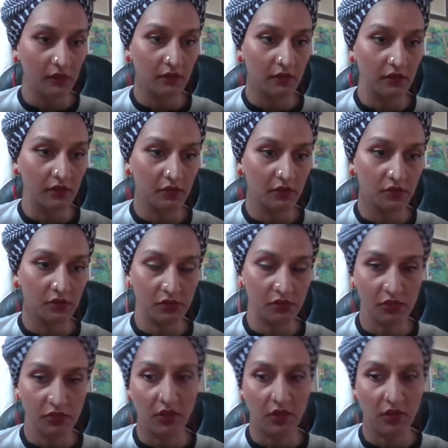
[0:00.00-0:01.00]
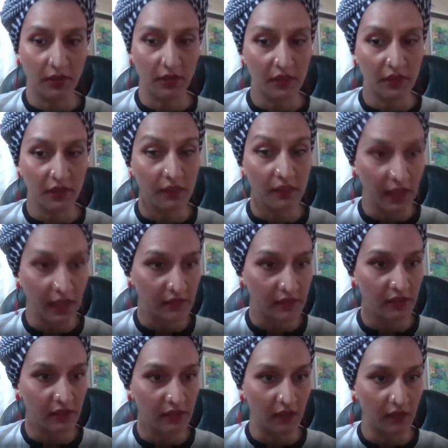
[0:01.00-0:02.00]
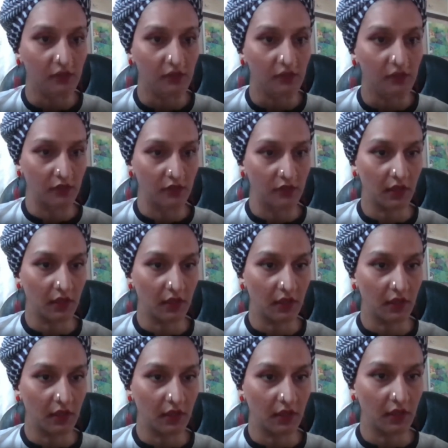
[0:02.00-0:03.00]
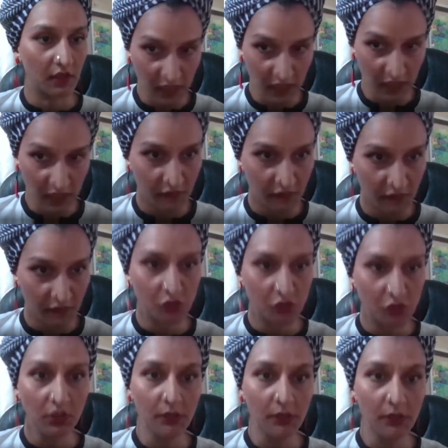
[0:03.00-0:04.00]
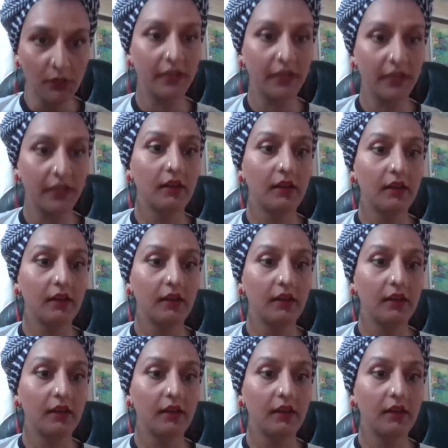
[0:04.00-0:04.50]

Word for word: uh, Shashank, I think that's the answer that yes, virtual, but